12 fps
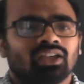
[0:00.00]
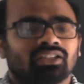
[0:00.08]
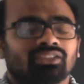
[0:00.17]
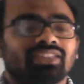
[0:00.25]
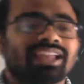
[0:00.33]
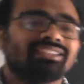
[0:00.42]

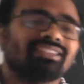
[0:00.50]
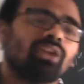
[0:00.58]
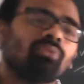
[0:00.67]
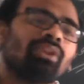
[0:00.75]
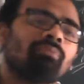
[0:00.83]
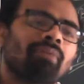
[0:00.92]
then they
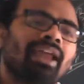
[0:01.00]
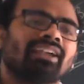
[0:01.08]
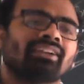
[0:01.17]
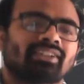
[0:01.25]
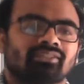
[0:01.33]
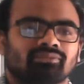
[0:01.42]
will
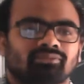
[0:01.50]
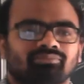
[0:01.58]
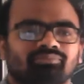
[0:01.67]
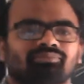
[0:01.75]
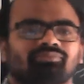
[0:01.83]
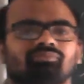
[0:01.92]
melt
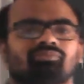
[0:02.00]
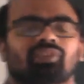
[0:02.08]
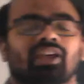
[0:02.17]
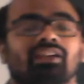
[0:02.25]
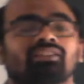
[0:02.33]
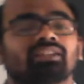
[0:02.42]

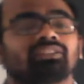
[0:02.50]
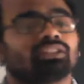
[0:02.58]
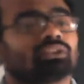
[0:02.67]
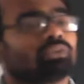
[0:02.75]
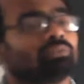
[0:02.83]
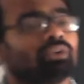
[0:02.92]
and then there will